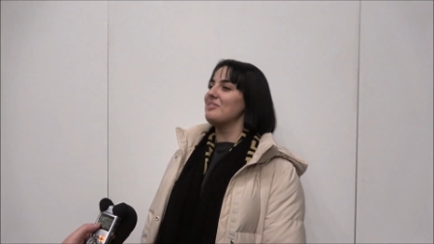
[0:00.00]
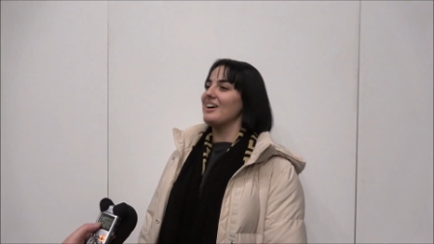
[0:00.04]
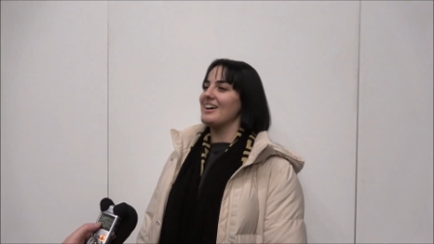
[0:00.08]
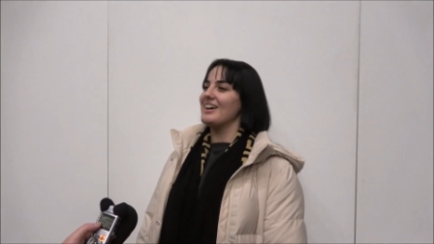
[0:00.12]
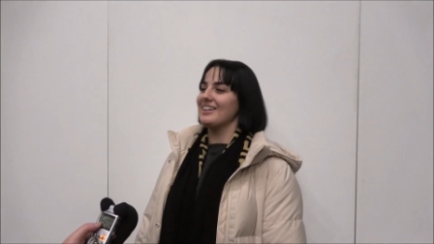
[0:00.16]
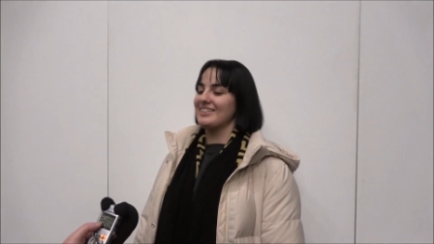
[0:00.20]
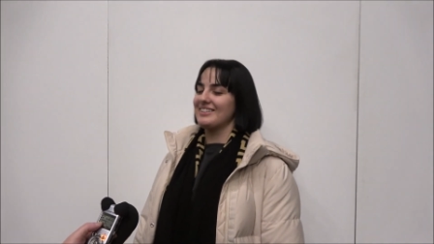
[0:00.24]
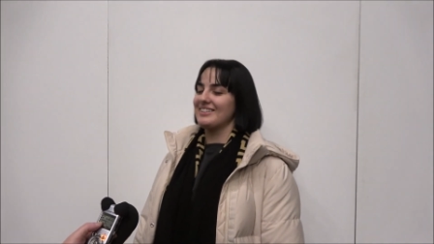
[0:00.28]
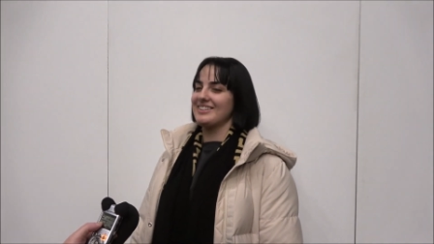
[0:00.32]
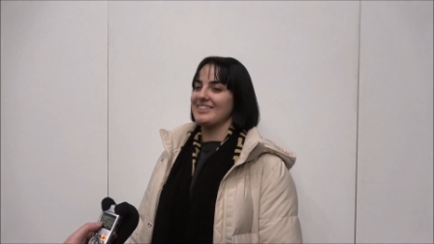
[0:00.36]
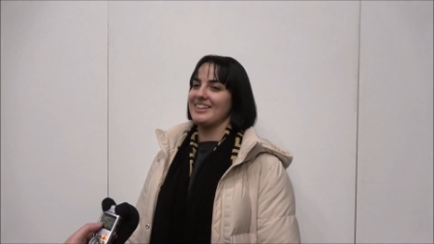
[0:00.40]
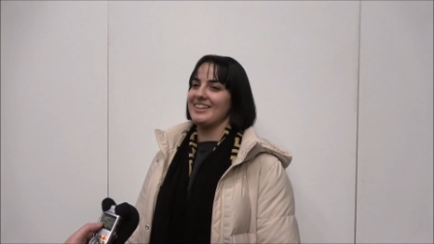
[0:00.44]

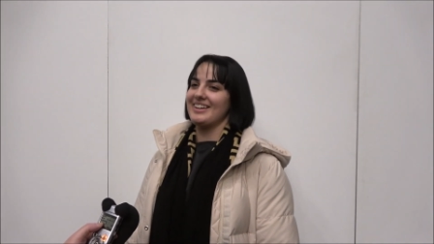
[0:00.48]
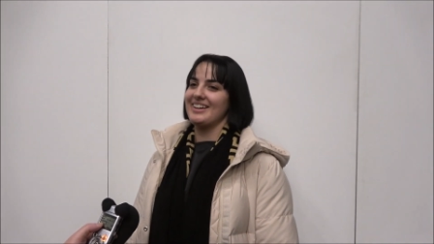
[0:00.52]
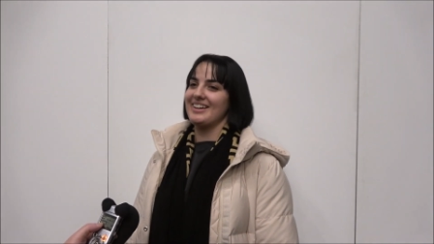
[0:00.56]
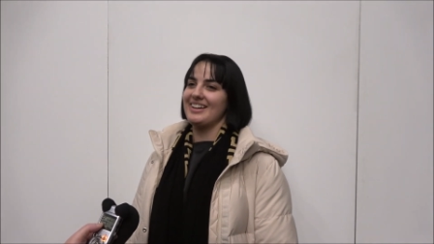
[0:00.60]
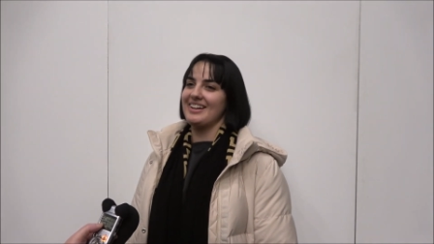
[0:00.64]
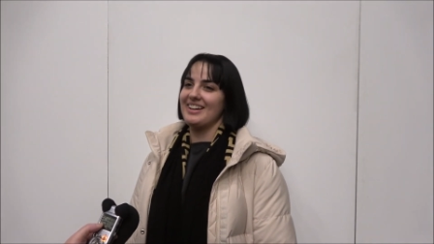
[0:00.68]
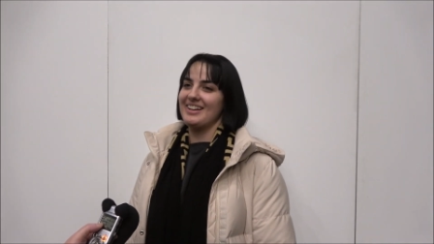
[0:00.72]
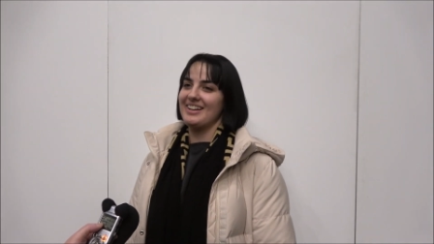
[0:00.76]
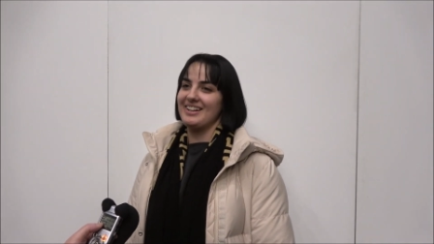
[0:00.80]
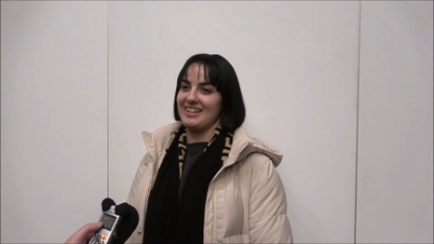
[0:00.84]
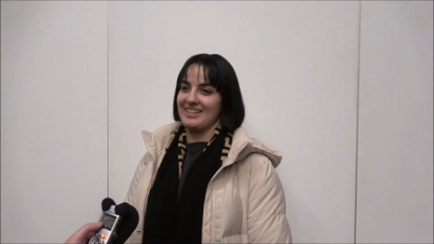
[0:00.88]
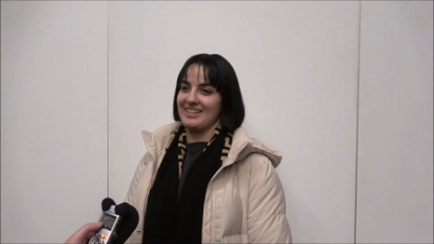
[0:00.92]
but
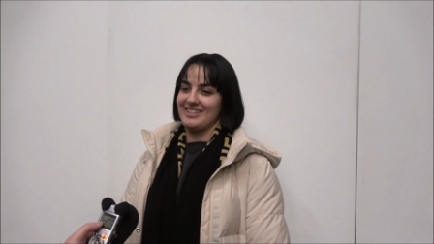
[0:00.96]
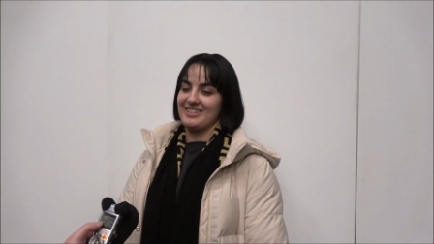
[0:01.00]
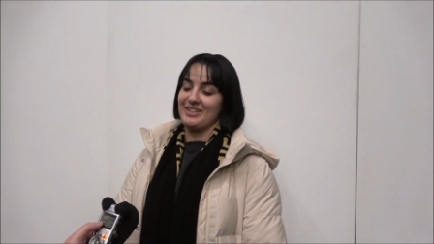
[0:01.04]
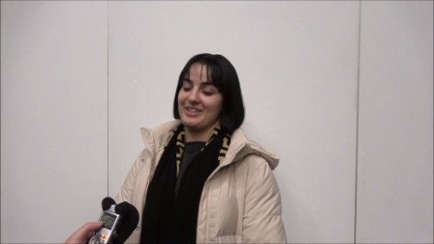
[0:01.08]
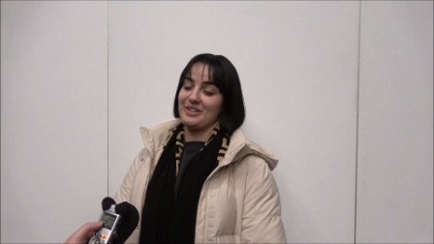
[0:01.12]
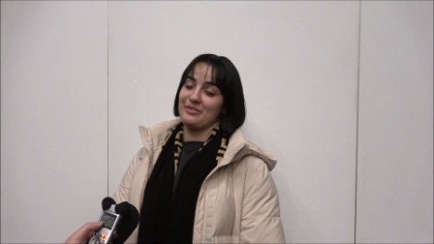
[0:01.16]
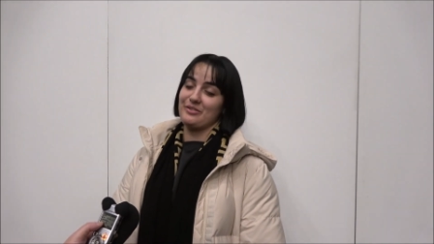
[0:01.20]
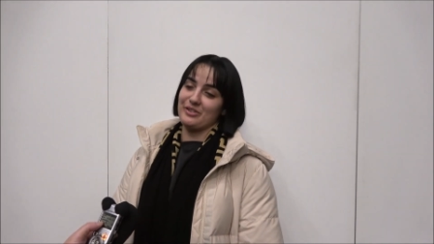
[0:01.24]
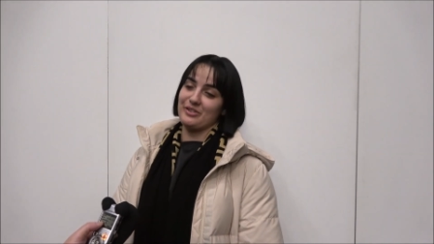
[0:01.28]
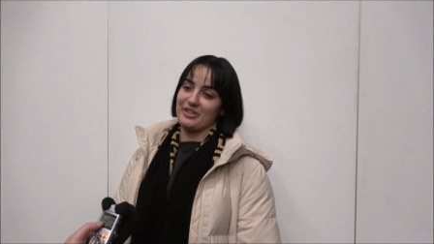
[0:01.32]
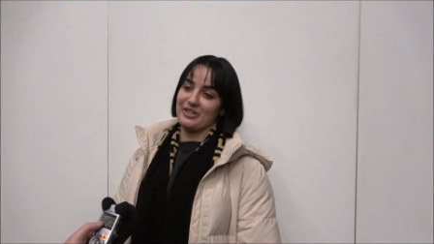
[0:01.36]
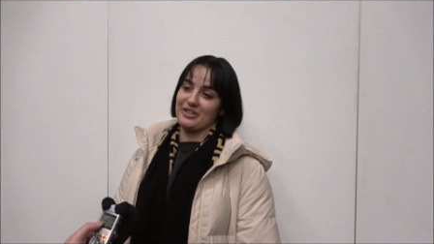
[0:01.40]
uh, last
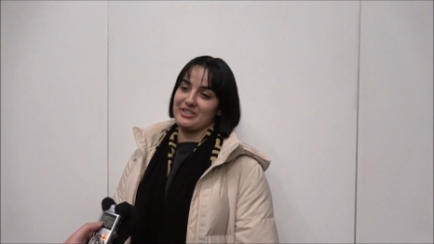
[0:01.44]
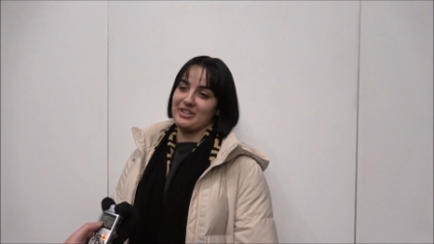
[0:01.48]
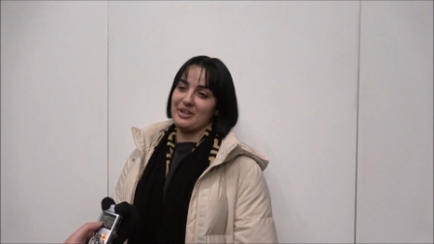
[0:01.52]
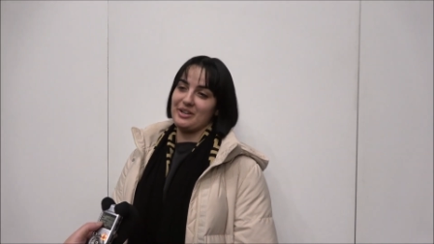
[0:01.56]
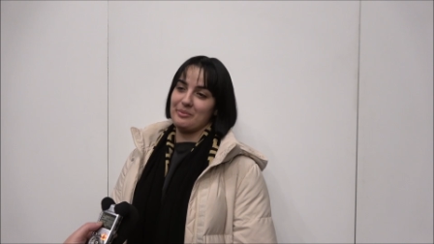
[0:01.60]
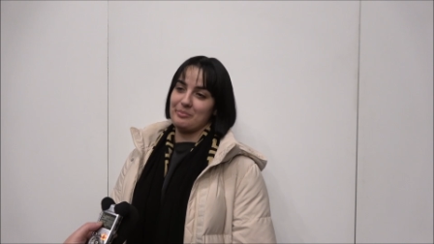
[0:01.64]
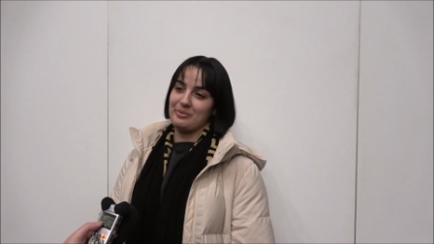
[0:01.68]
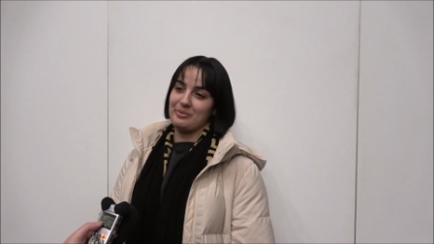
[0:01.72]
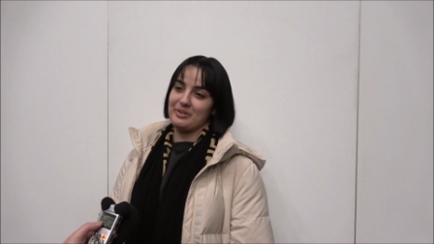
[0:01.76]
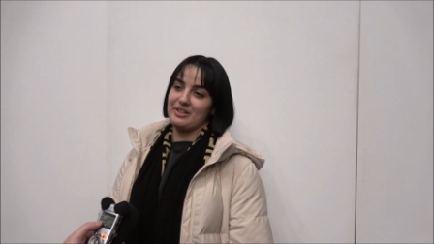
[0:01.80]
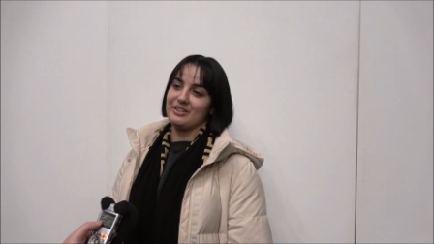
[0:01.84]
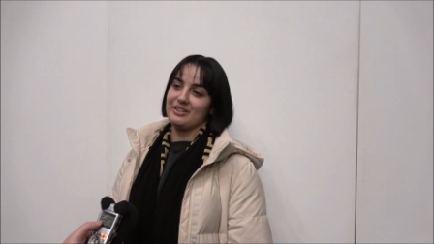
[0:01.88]
year, for
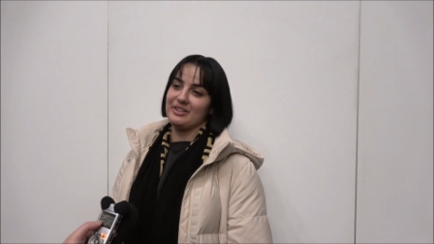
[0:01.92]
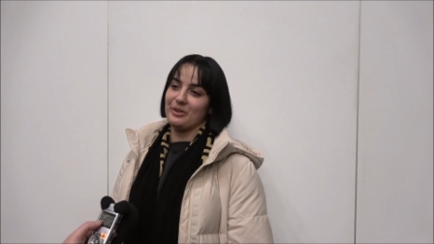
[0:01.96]
example,